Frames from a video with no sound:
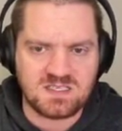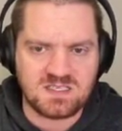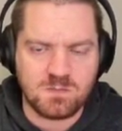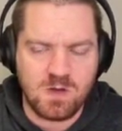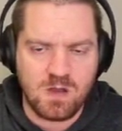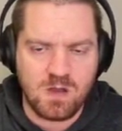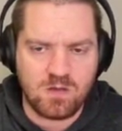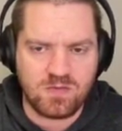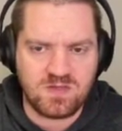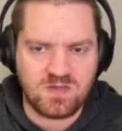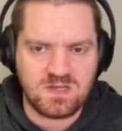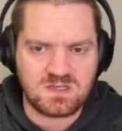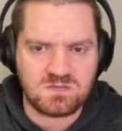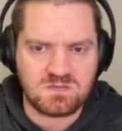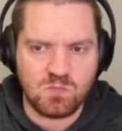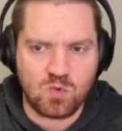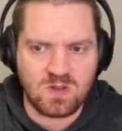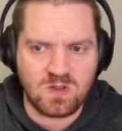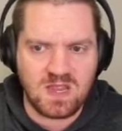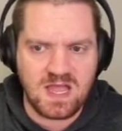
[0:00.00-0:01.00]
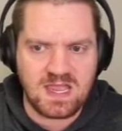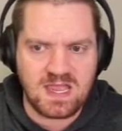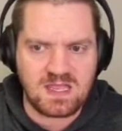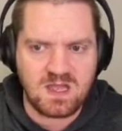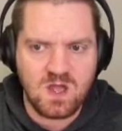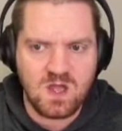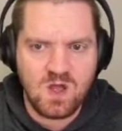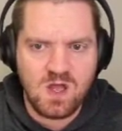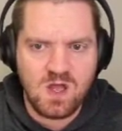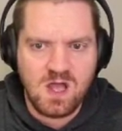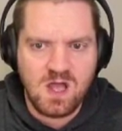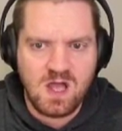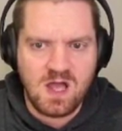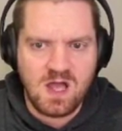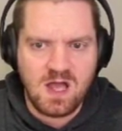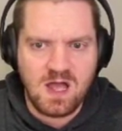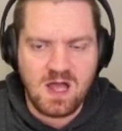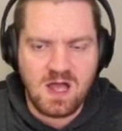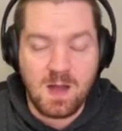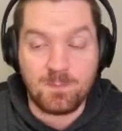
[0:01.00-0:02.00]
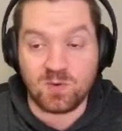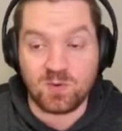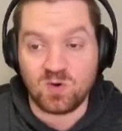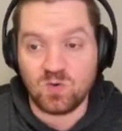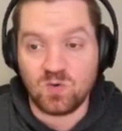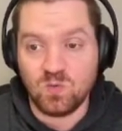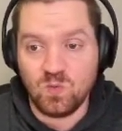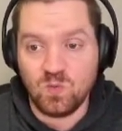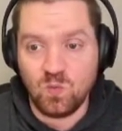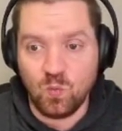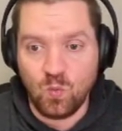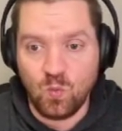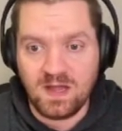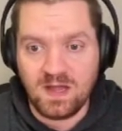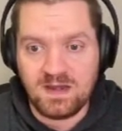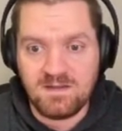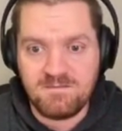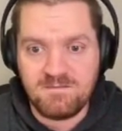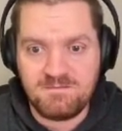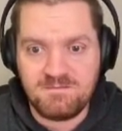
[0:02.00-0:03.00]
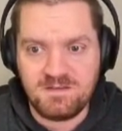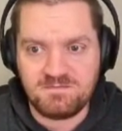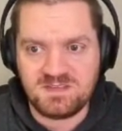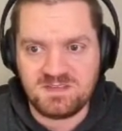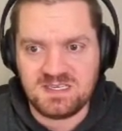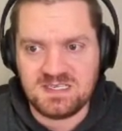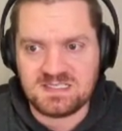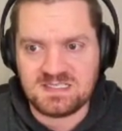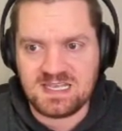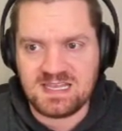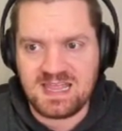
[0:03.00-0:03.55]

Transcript: The model thinks more like upper 150s.